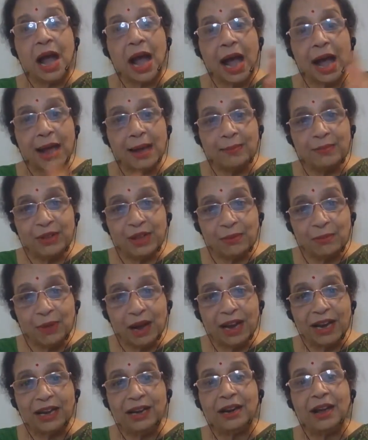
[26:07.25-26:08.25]
I am the
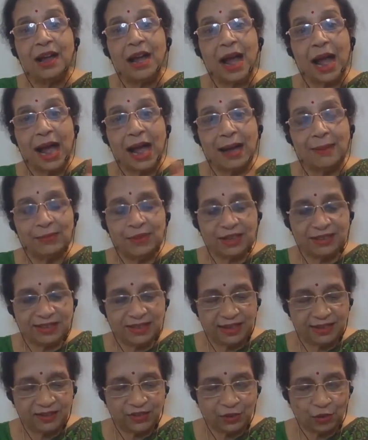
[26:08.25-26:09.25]
mind, I am the
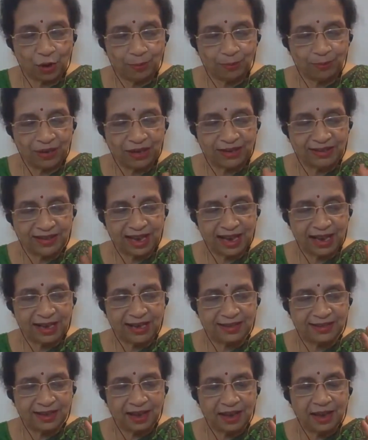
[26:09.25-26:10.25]
sense complex
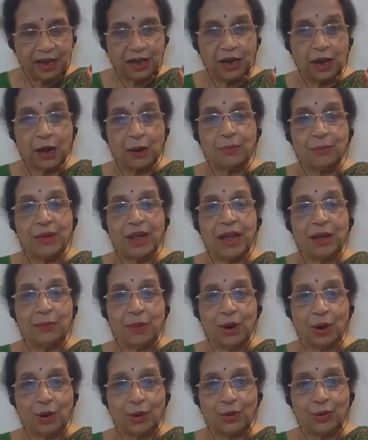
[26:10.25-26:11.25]
has come
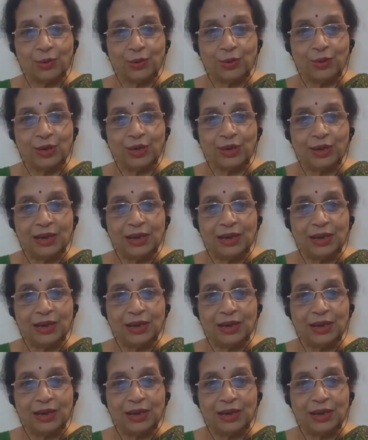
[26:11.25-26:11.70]
about.